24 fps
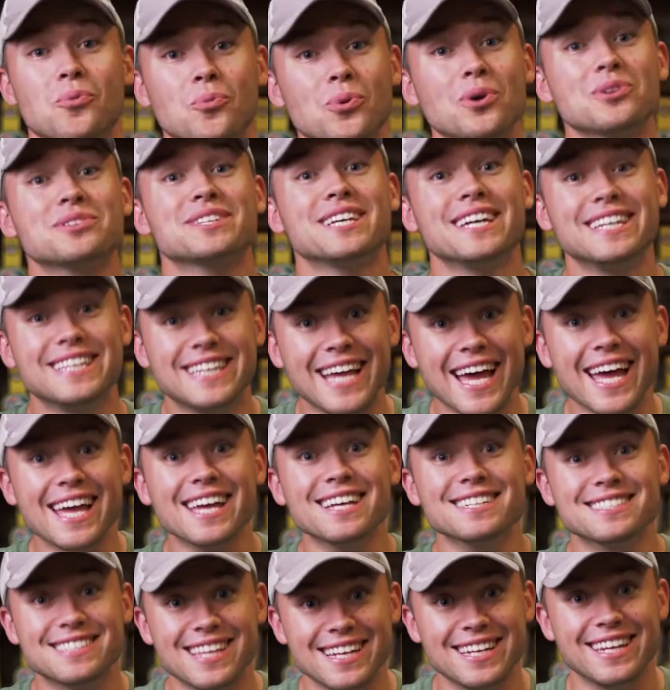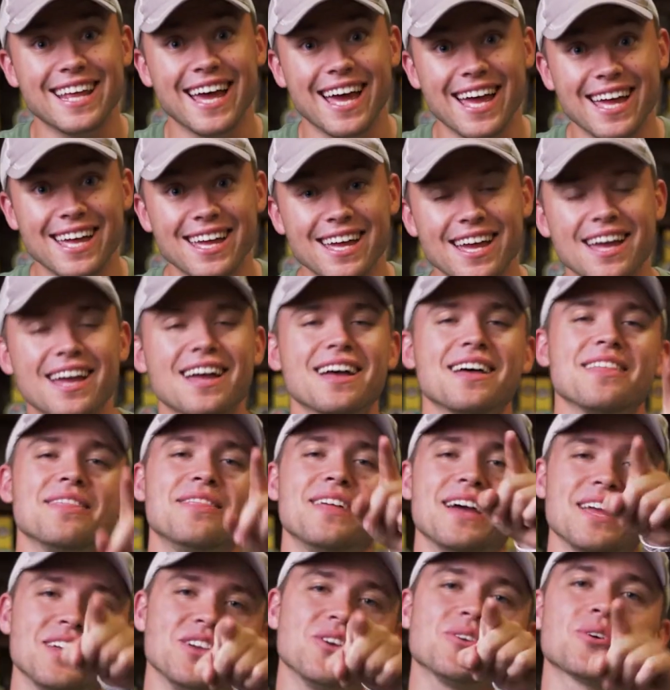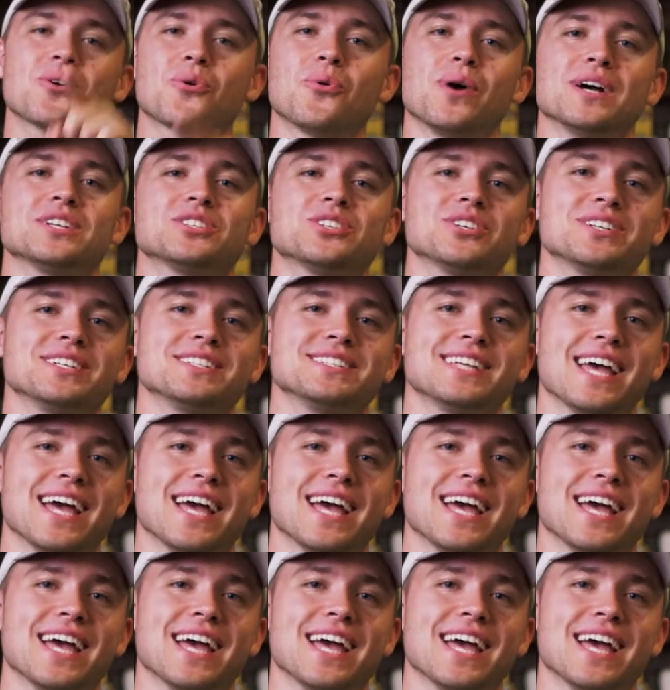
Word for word: Well, today is the day that your question is